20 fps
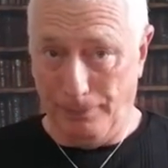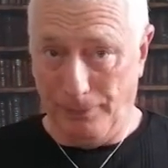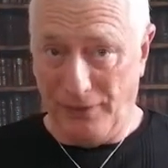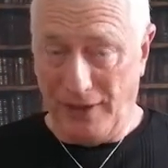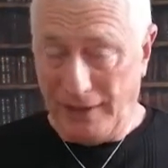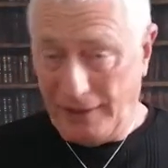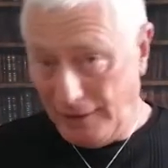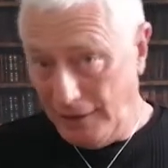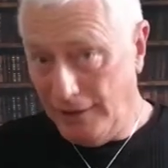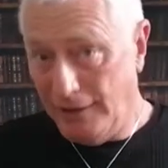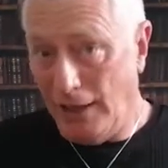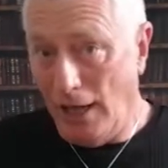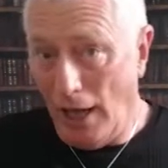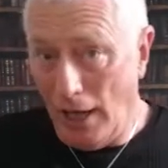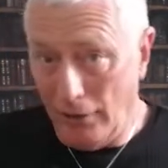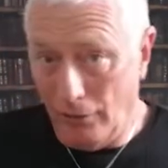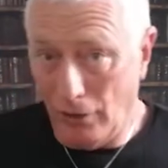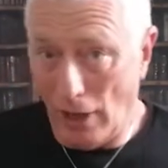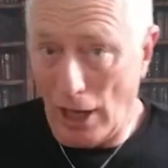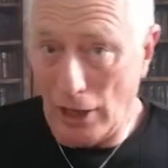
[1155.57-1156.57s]
This is
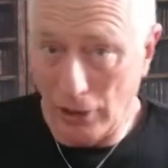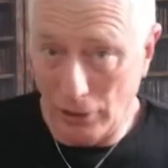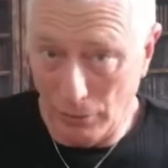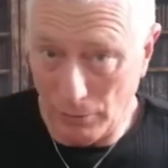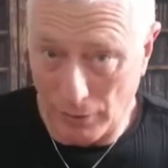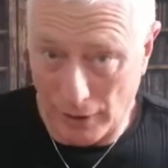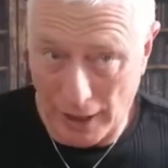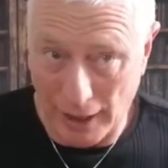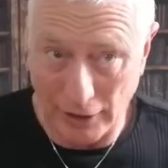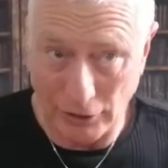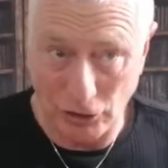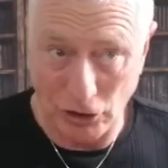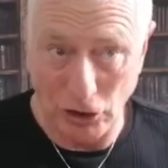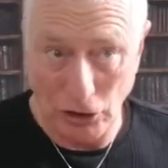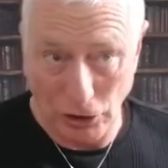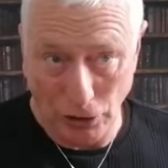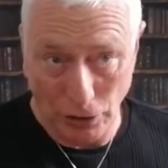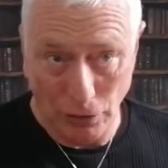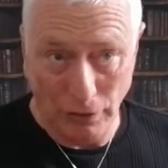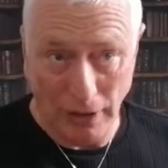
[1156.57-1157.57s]
kind of a good one actually.
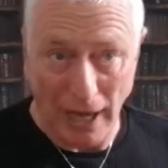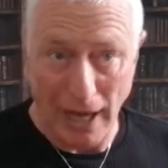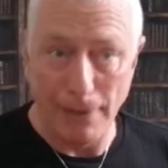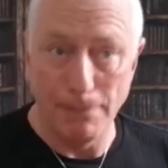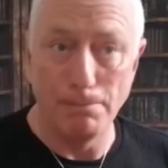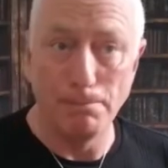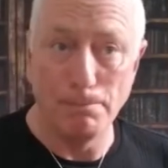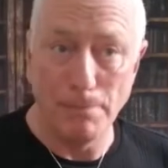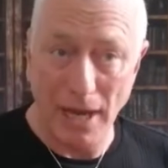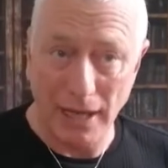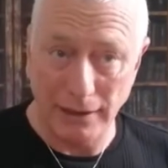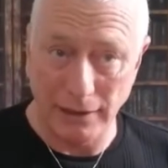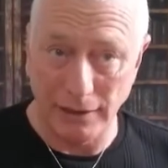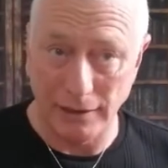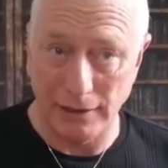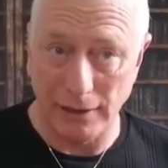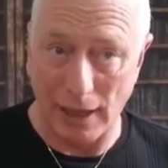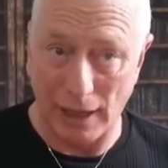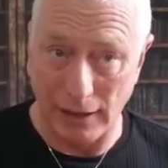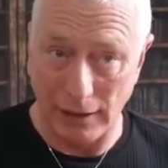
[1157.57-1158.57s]
You can
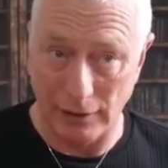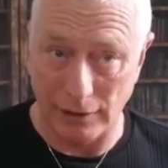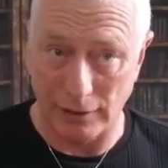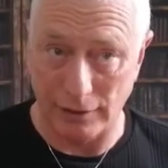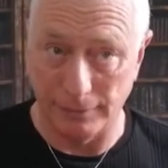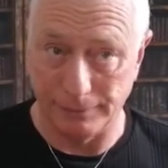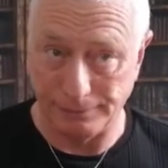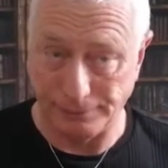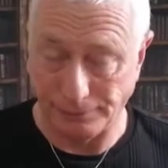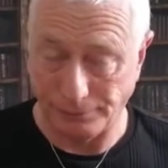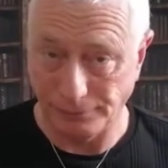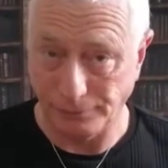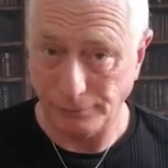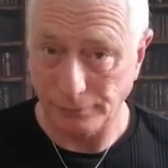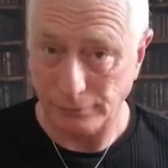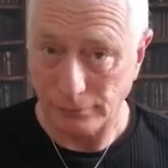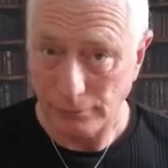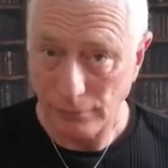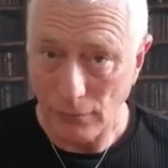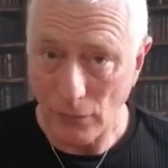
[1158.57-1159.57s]
meditate
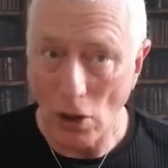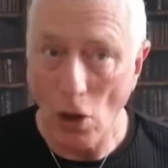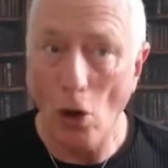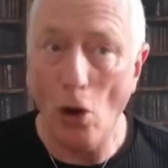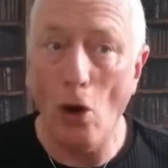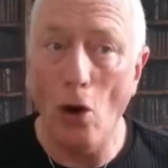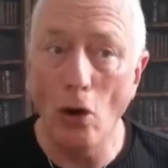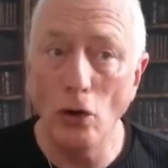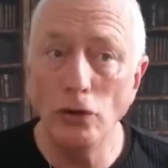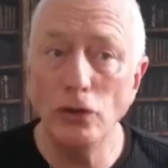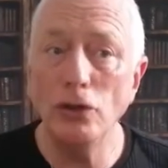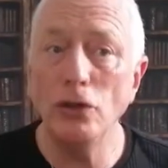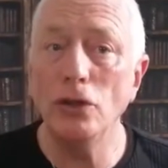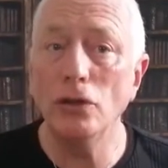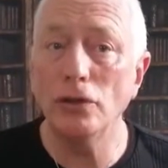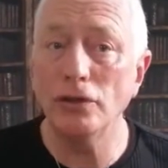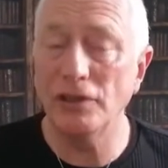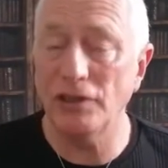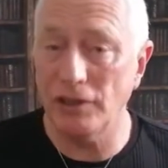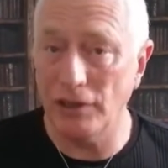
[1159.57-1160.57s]
on
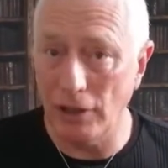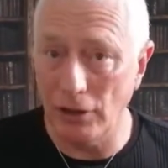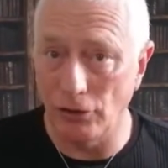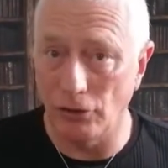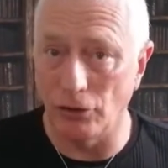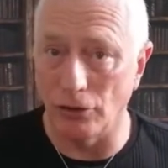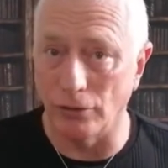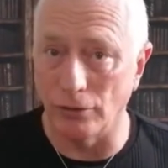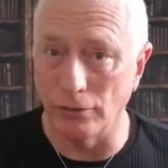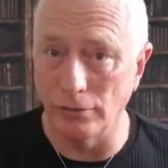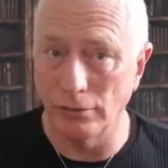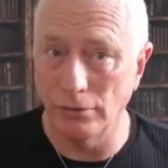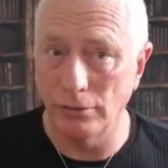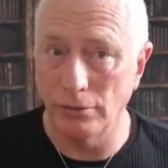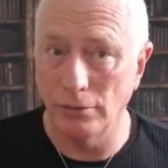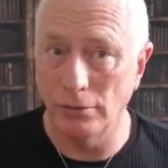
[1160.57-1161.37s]
your sigil